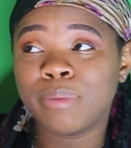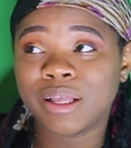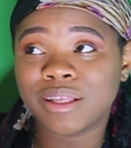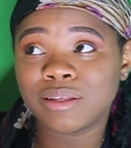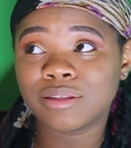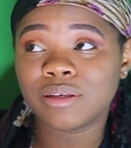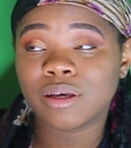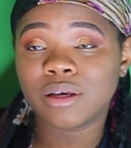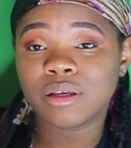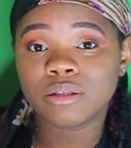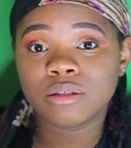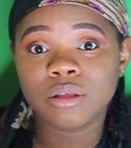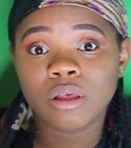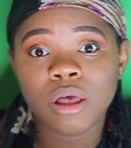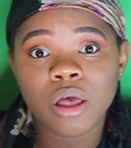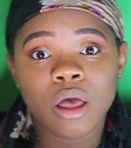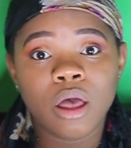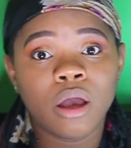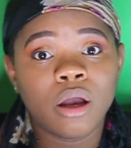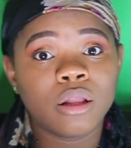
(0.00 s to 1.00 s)
bet it does.
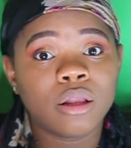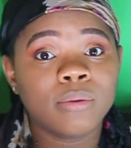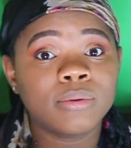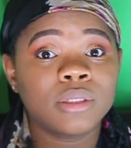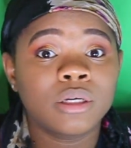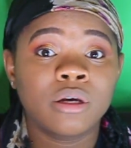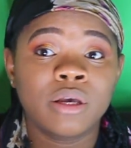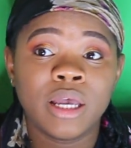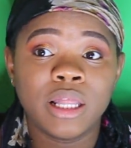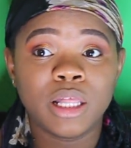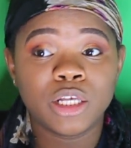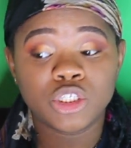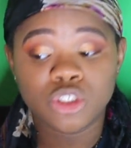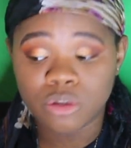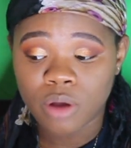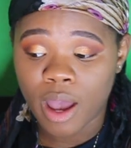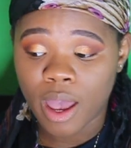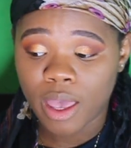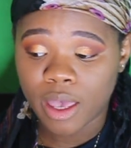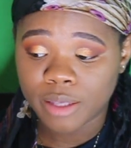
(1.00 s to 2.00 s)
And I was like, okay, let's
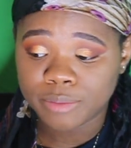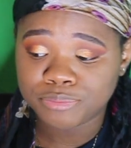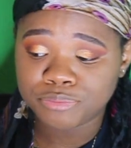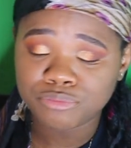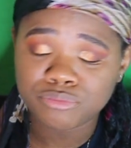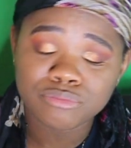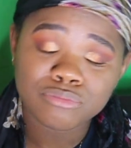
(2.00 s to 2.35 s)
try it.